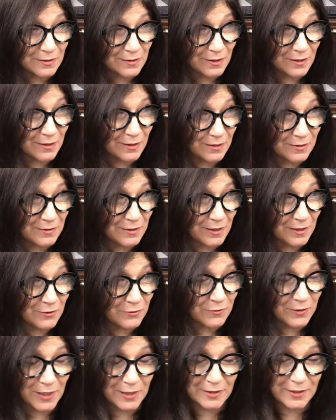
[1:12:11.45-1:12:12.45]
Uh, the
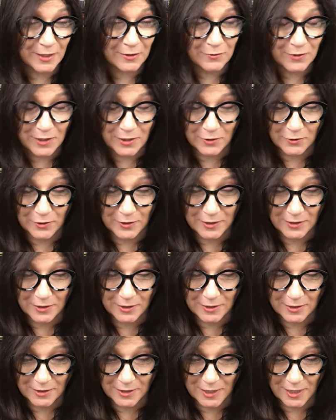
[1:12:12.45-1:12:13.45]
internet down here is
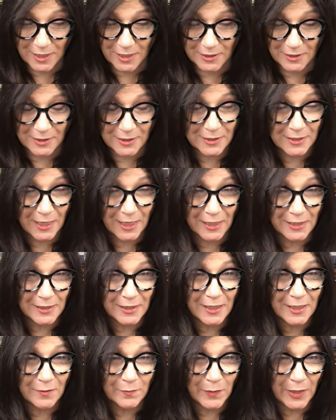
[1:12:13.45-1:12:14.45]
just
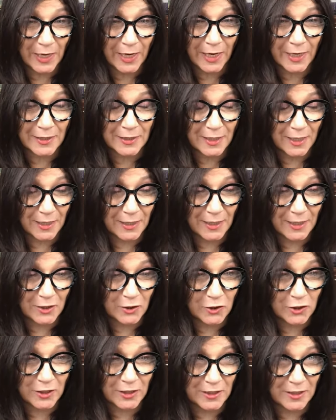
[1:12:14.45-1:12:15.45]
insanely bad, and I
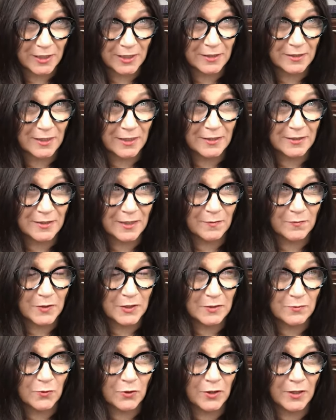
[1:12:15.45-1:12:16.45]
couldn't get things up
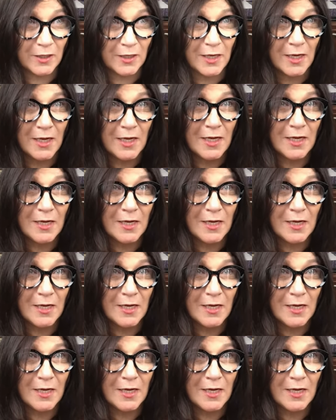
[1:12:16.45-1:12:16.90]
this morning.